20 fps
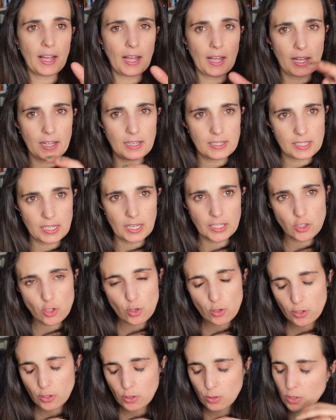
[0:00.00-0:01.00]
as I
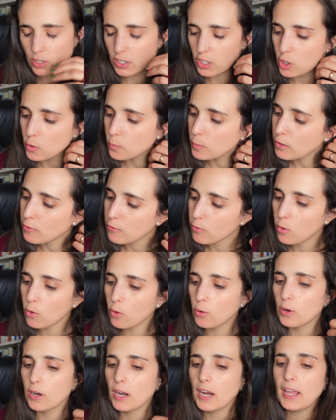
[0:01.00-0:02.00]
told you also
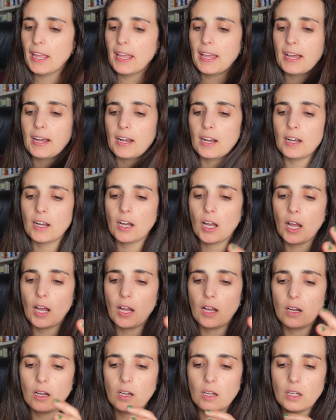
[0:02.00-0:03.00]
before,
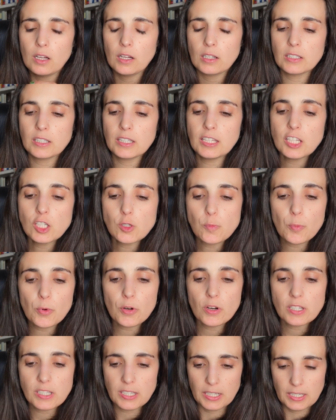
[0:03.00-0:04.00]
this
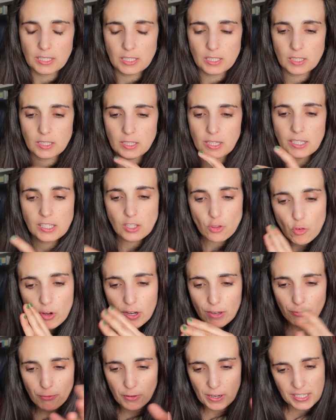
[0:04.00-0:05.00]
process, these three
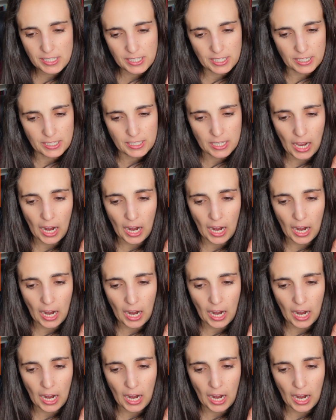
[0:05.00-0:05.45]
phases,